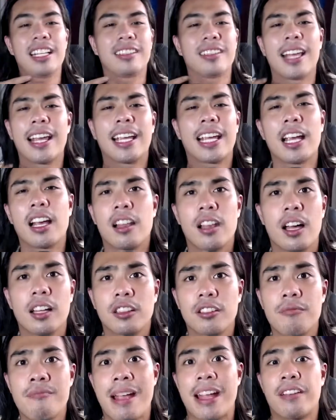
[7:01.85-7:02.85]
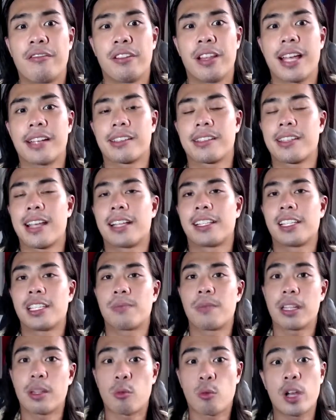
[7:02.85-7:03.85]
taking a lot of mindful exercises.
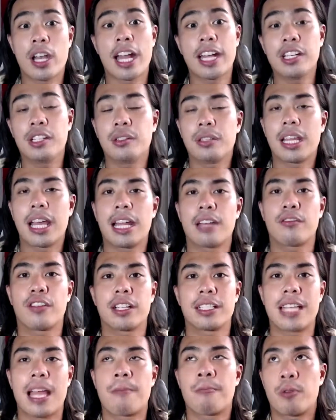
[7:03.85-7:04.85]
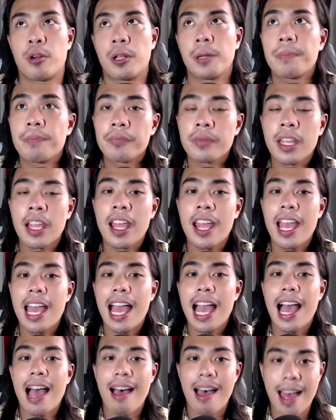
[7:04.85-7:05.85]
But when I do that, for example,
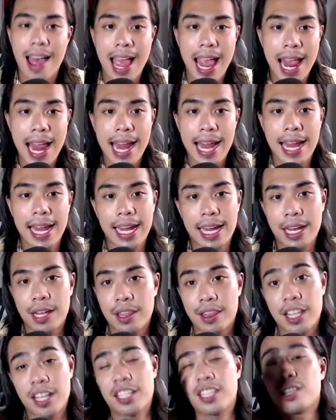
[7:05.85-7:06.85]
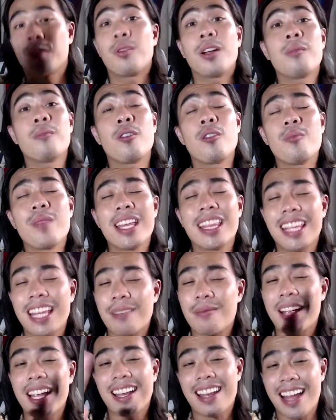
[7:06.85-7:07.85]
there's this one moment in
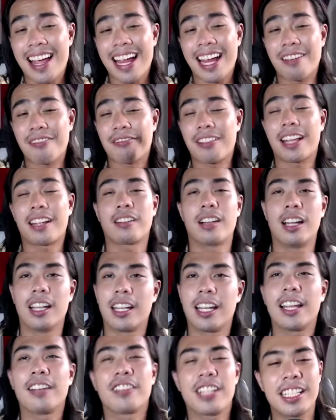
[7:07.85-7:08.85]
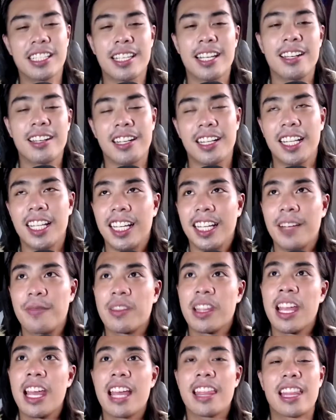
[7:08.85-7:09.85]
my life, like not recently,
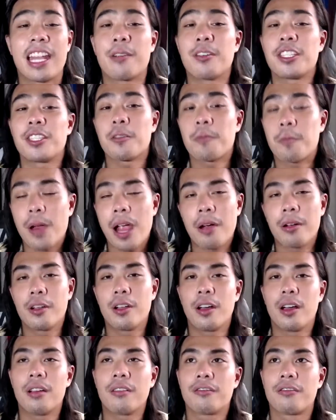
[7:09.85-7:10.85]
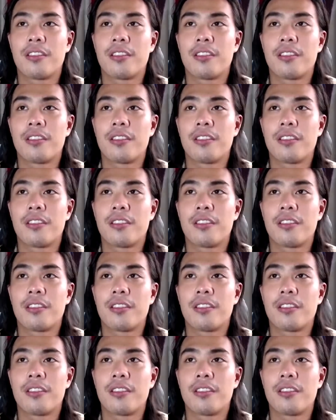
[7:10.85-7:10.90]
that I was so proud of.